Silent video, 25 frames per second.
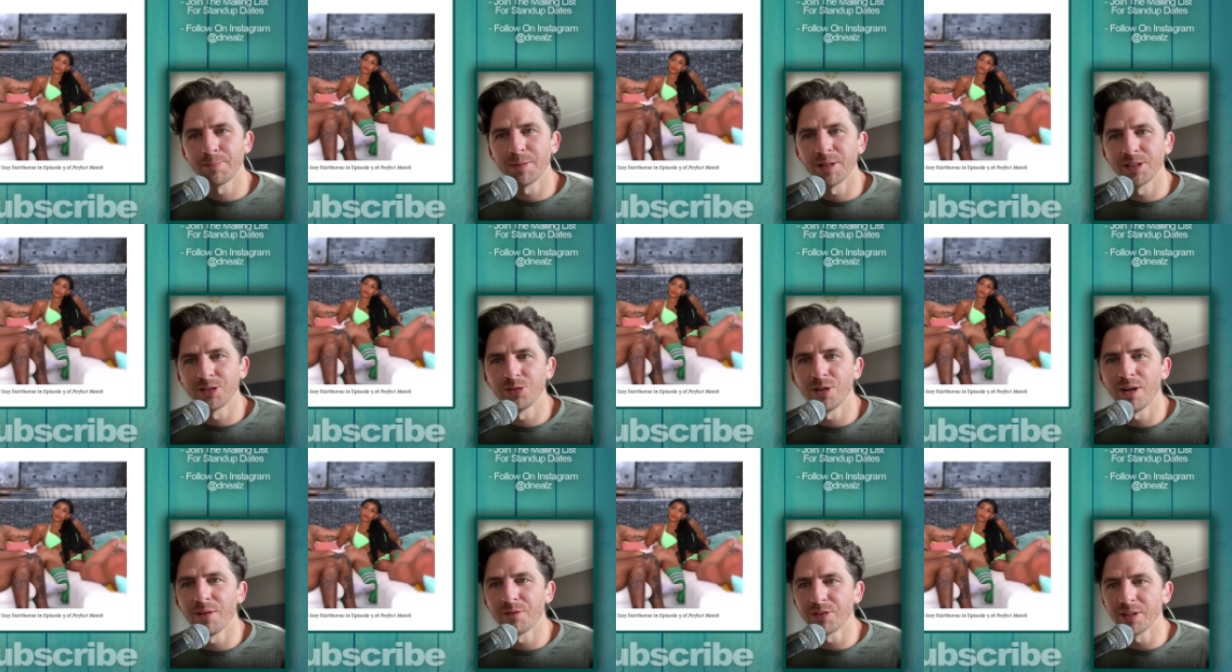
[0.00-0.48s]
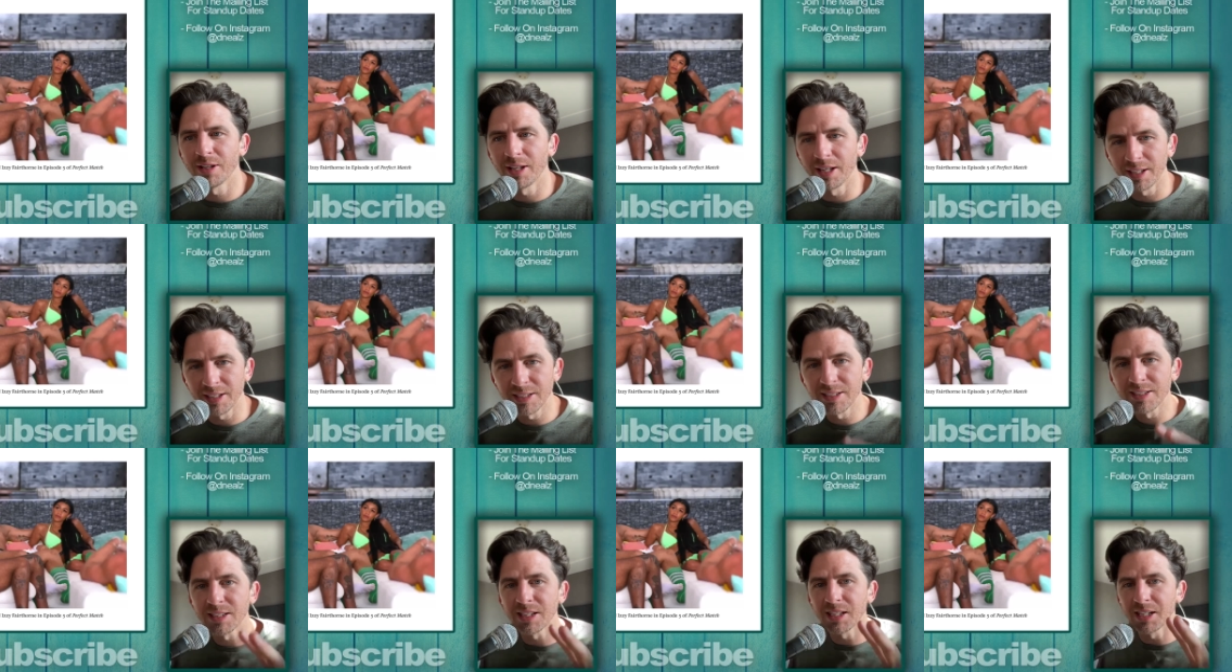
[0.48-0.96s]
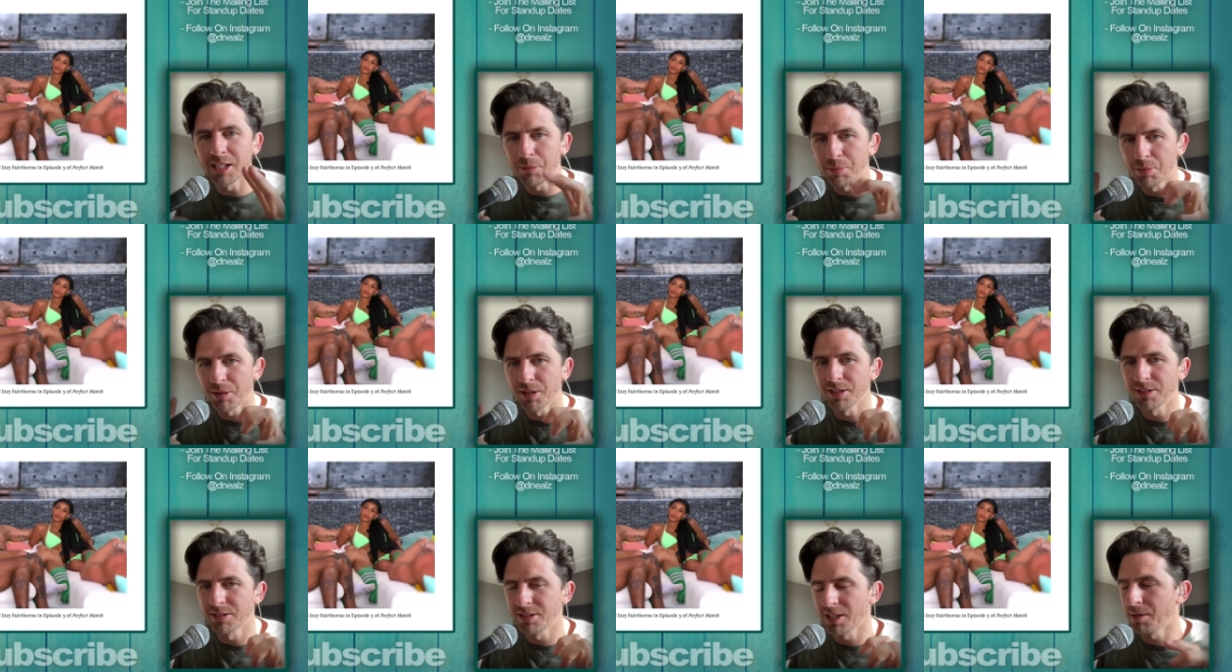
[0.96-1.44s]
but you have to like sleep
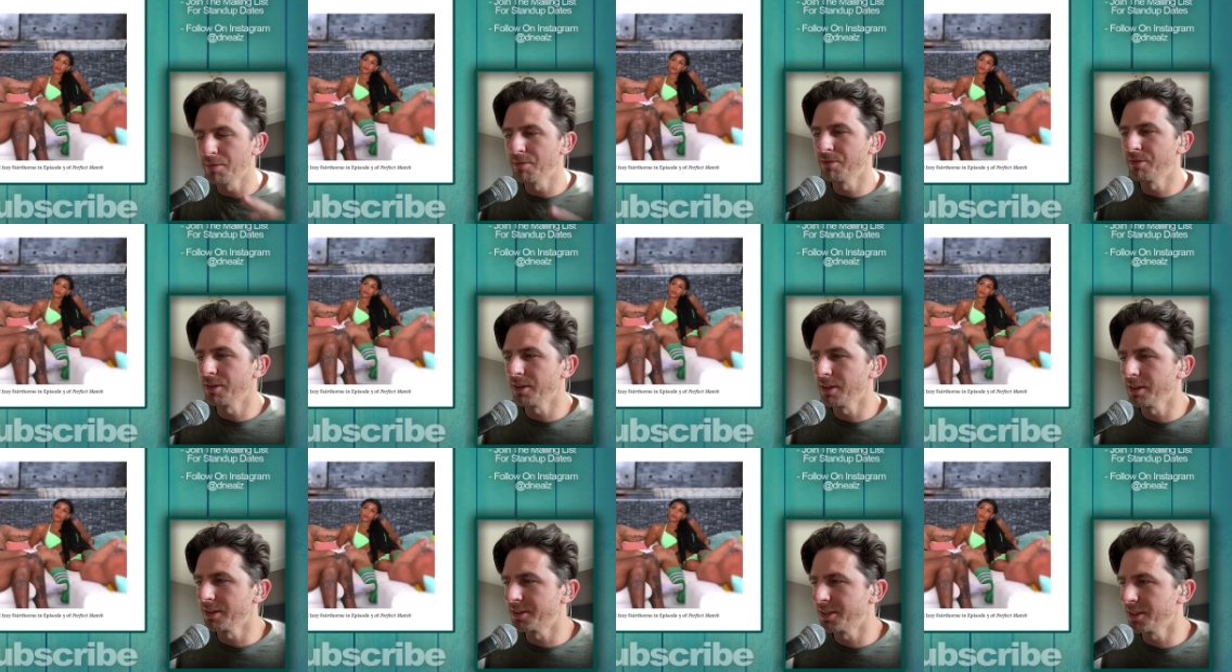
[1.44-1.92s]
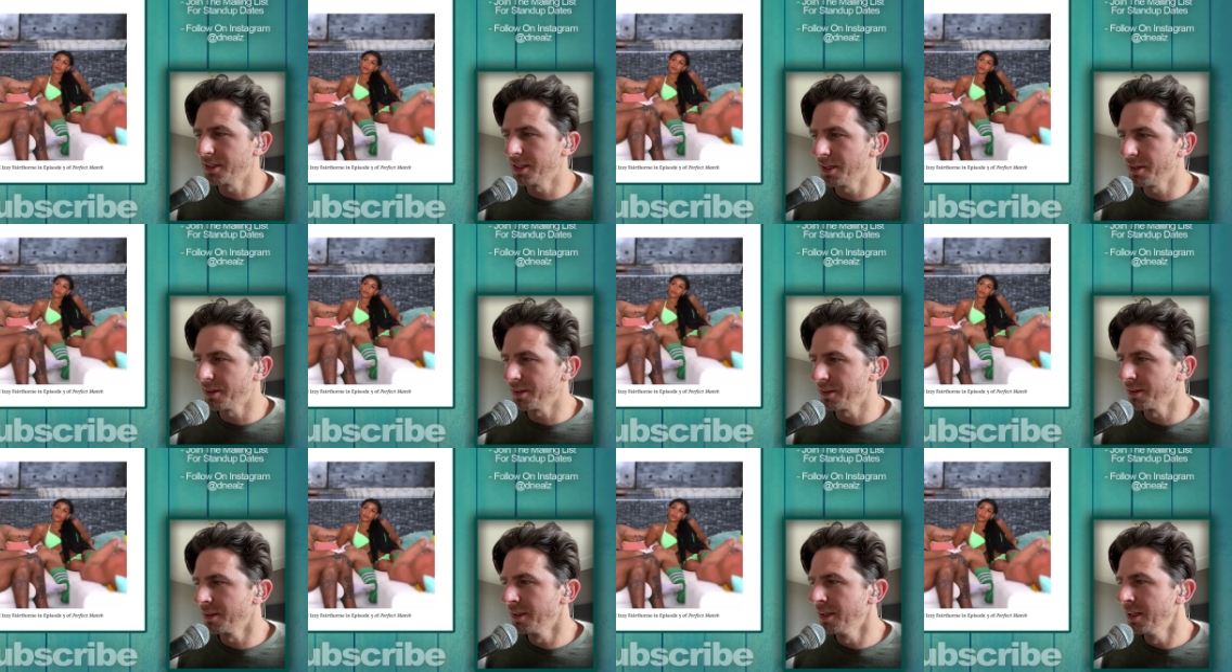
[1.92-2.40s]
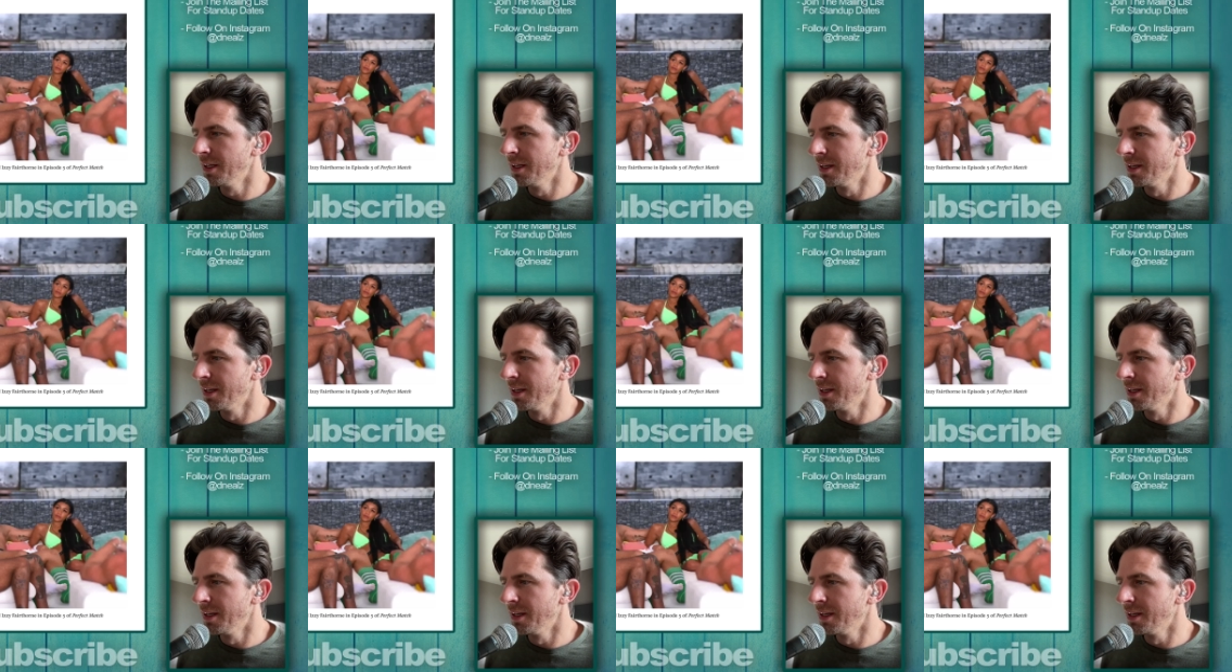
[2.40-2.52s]
in the same villa together.